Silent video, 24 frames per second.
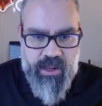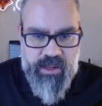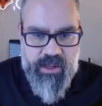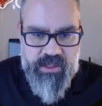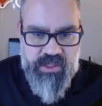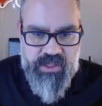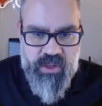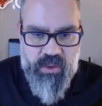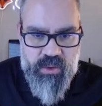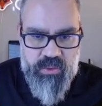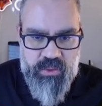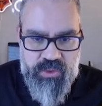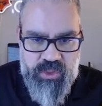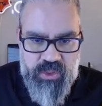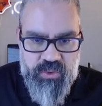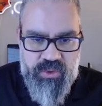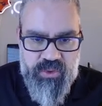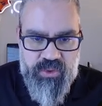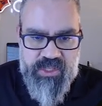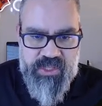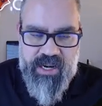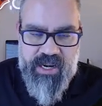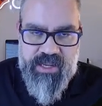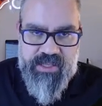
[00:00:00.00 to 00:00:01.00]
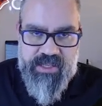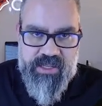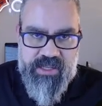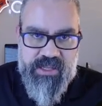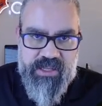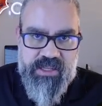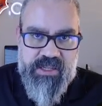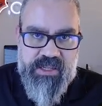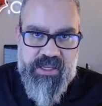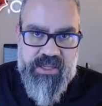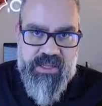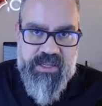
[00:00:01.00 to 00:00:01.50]
So 2
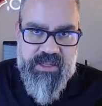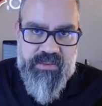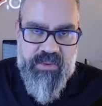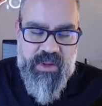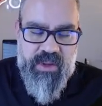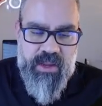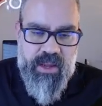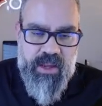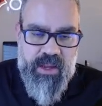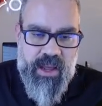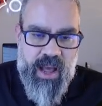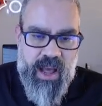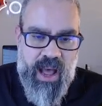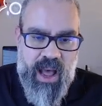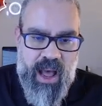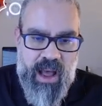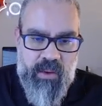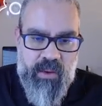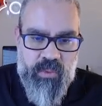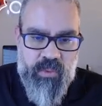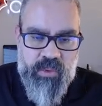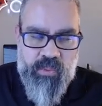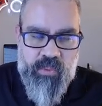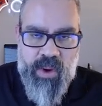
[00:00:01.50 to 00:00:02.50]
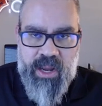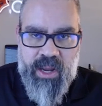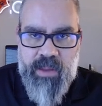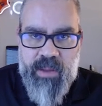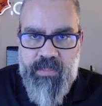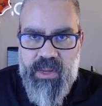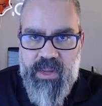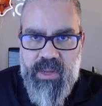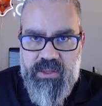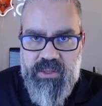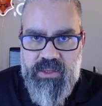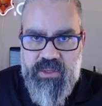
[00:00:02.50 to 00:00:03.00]
sentences is, I would
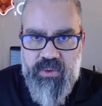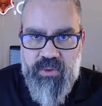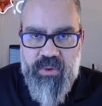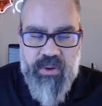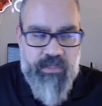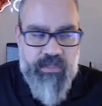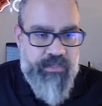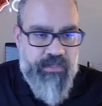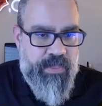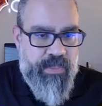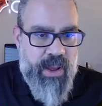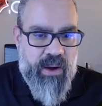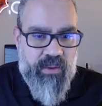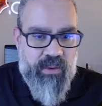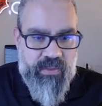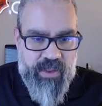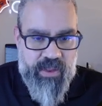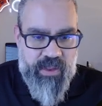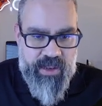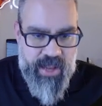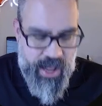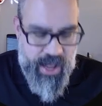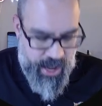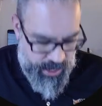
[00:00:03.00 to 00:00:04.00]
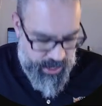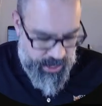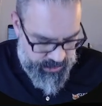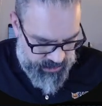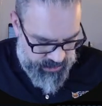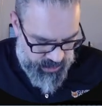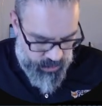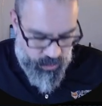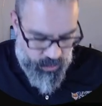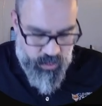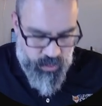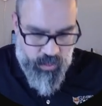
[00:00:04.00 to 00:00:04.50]
recommend doing better than that.
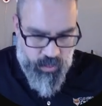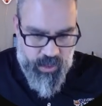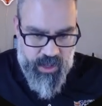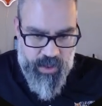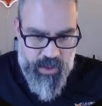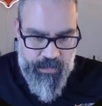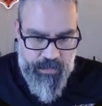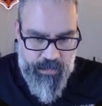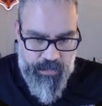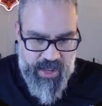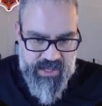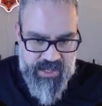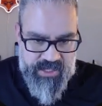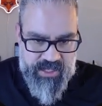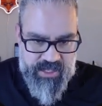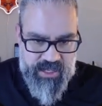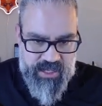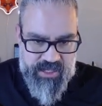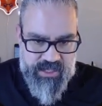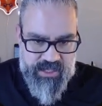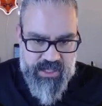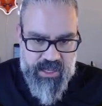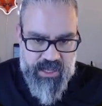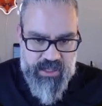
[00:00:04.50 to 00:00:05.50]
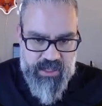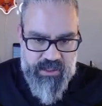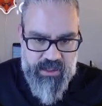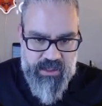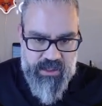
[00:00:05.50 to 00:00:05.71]
So we're going to paste this in.